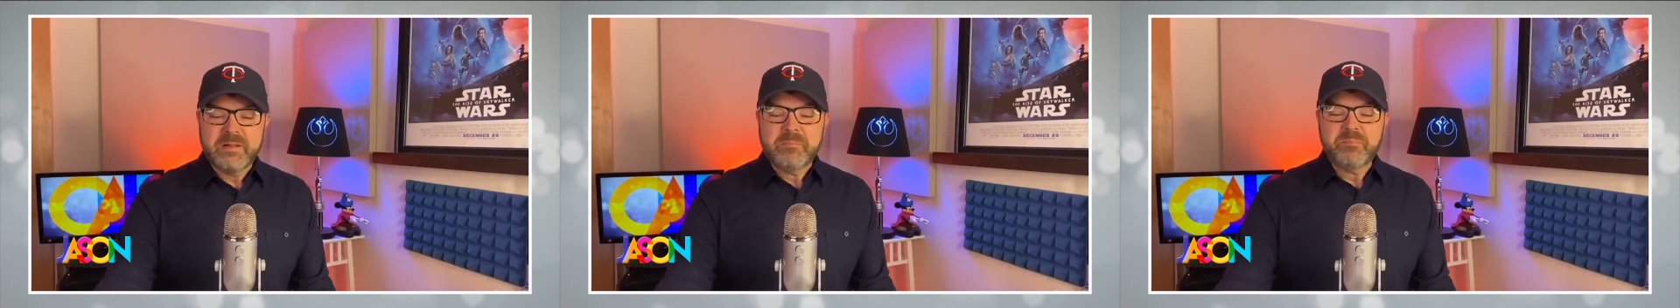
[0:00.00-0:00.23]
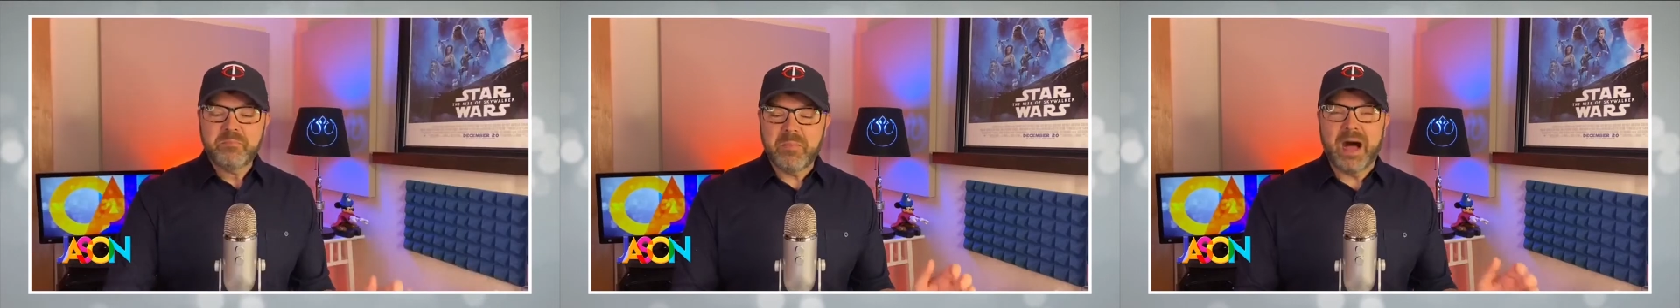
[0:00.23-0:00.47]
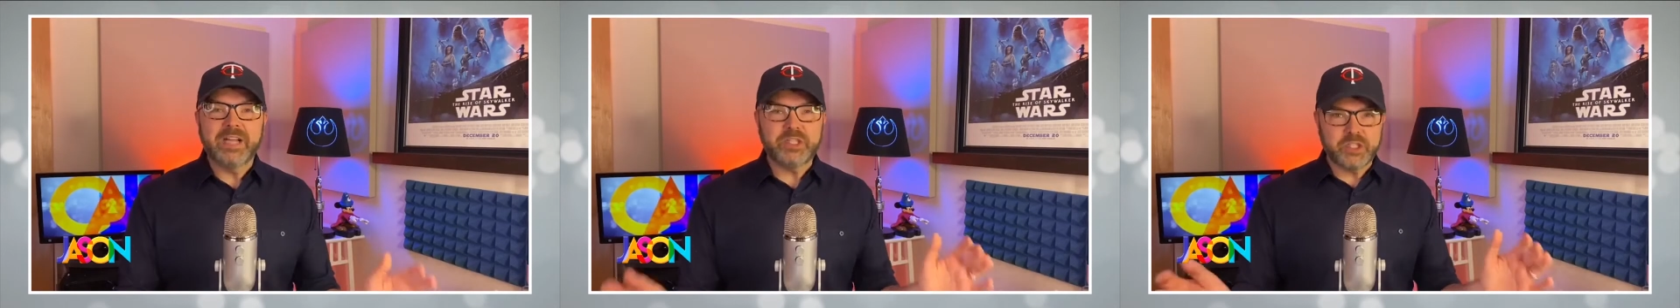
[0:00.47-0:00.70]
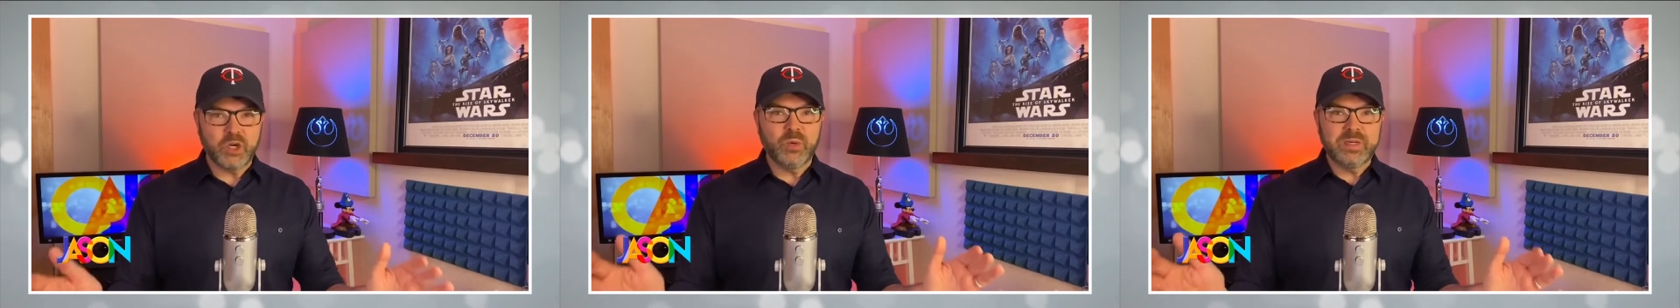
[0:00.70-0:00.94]
My
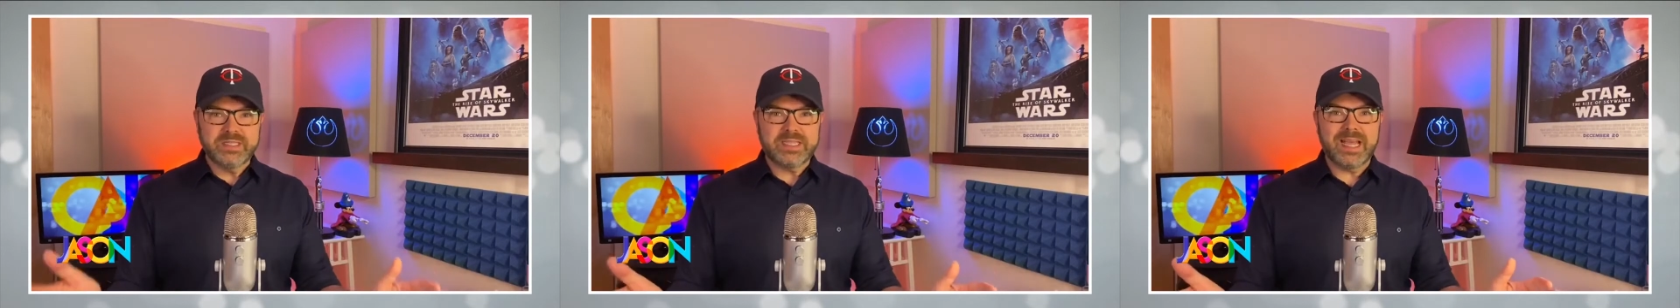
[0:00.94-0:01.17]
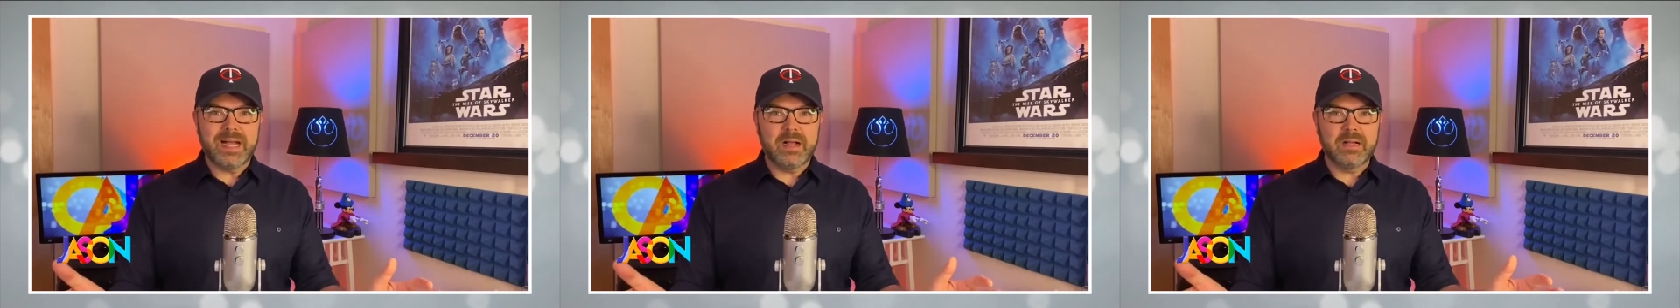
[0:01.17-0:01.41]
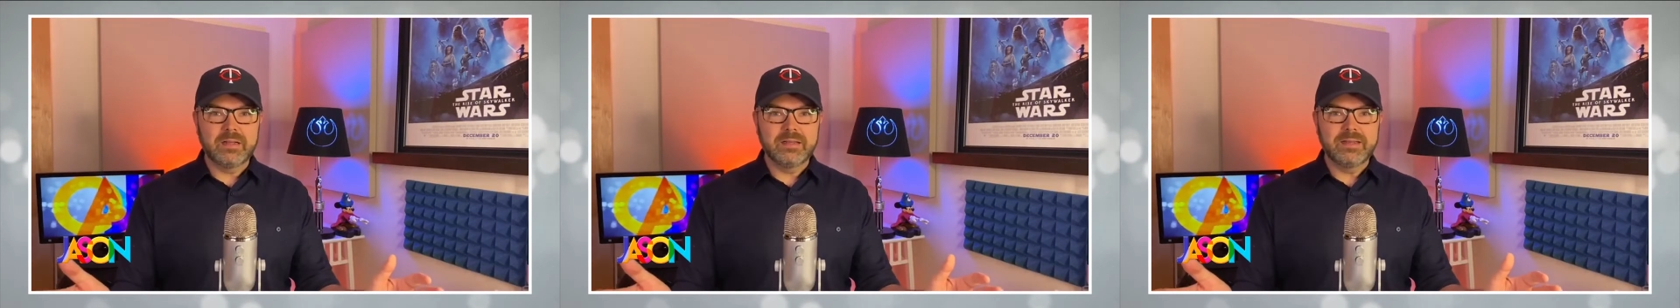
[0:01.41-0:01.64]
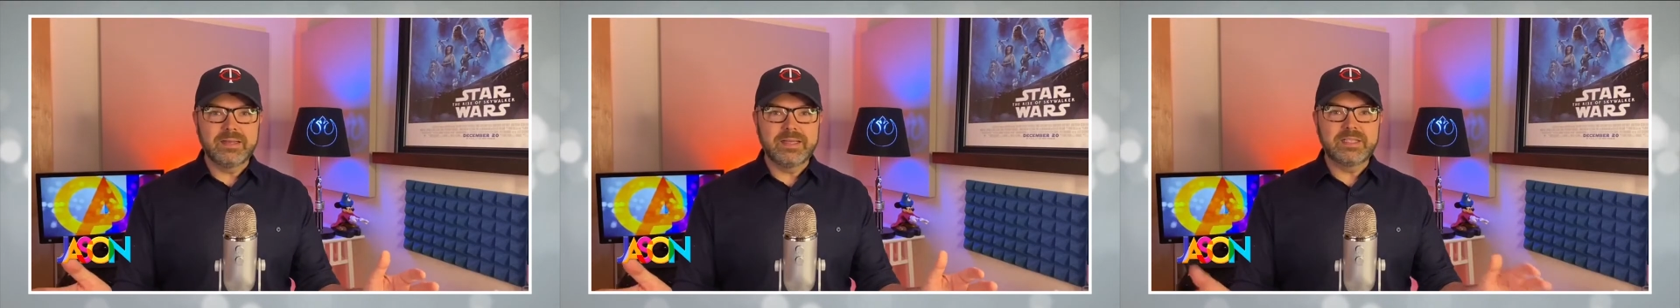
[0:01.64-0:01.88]
show and
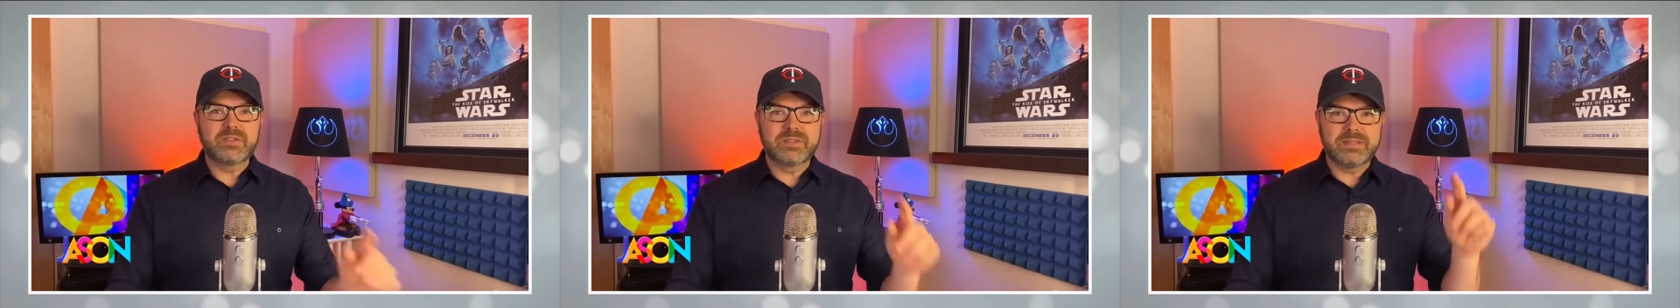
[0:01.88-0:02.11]
tell is